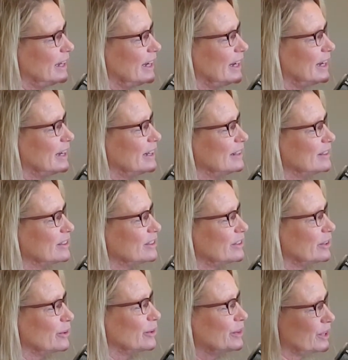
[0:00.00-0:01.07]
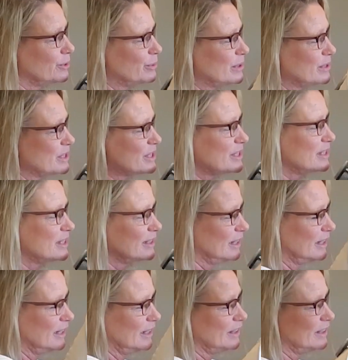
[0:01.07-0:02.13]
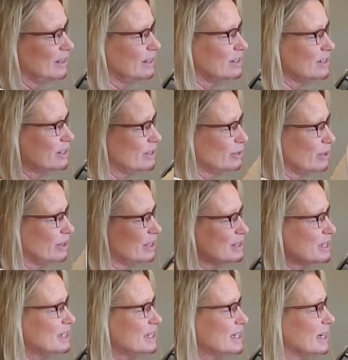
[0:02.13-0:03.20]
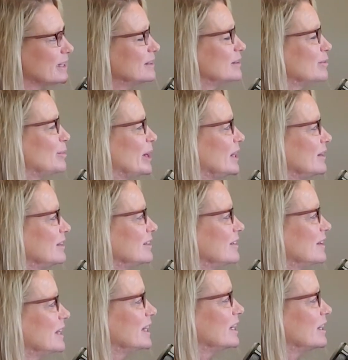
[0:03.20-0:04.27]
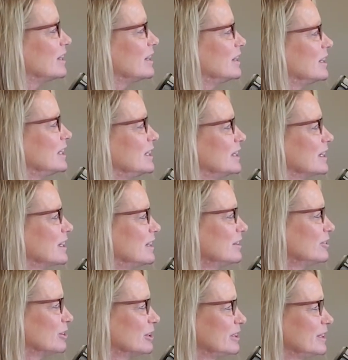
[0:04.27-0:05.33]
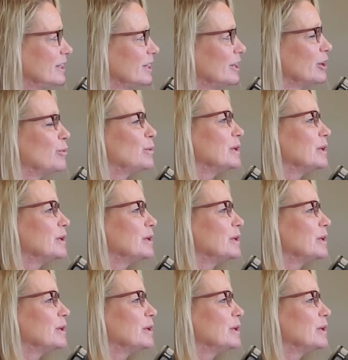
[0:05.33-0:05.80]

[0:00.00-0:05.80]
And so there's sort of this dead space there in the concourse area.